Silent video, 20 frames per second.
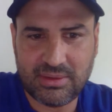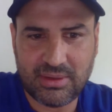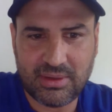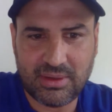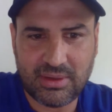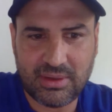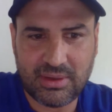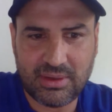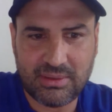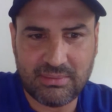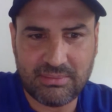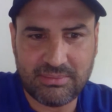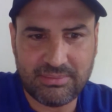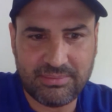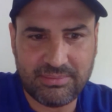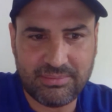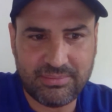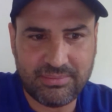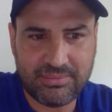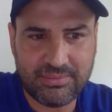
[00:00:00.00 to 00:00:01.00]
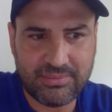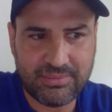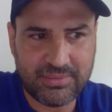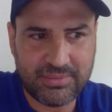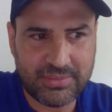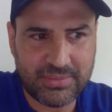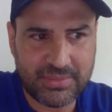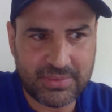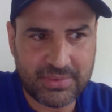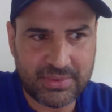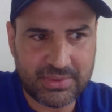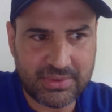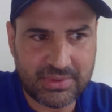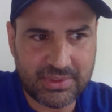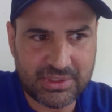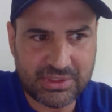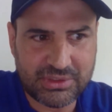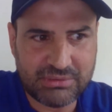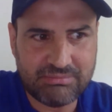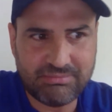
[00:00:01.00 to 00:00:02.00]
uh,
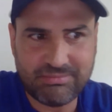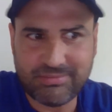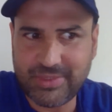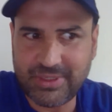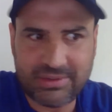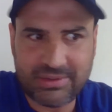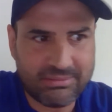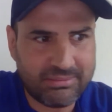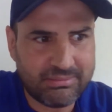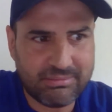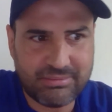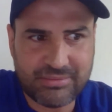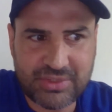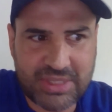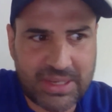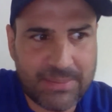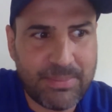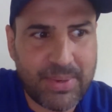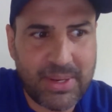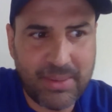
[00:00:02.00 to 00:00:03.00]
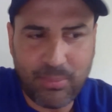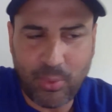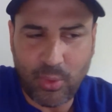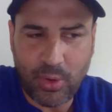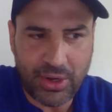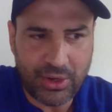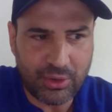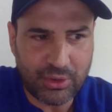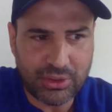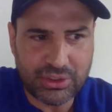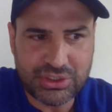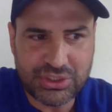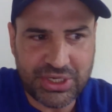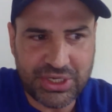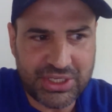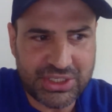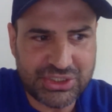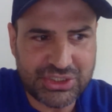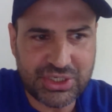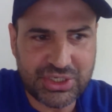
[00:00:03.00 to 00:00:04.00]
the, the tipping point or the
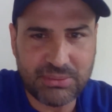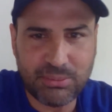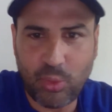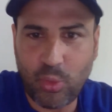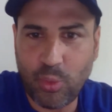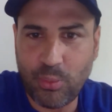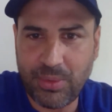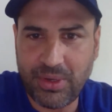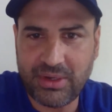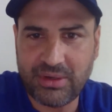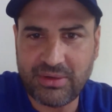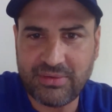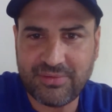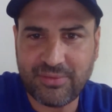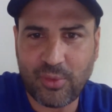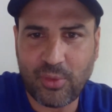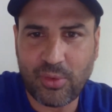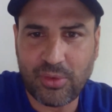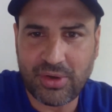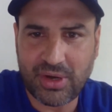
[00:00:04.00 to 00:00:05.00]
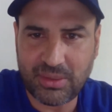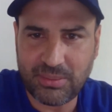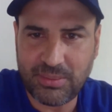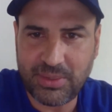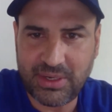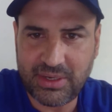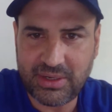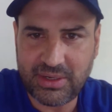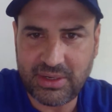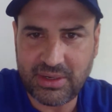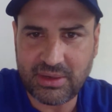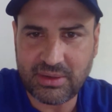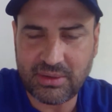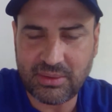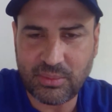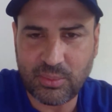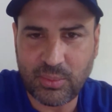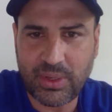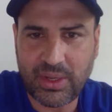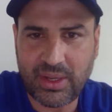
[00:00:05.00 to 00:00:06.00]
changing moment for Rugby
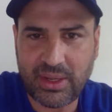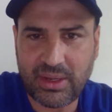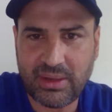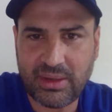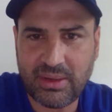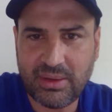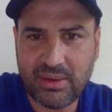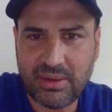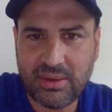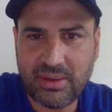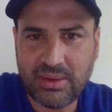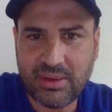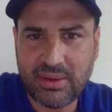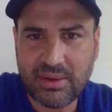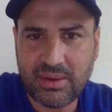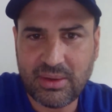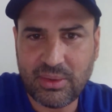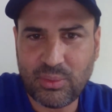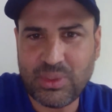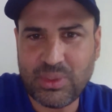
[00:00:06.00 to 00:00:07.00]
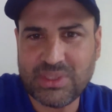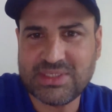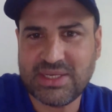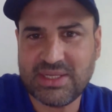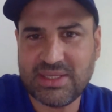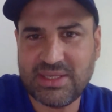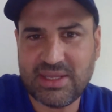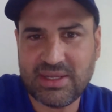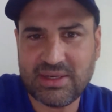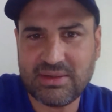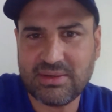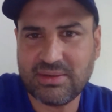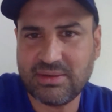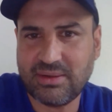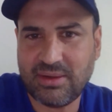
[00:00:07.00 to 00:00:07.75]
India, where we said that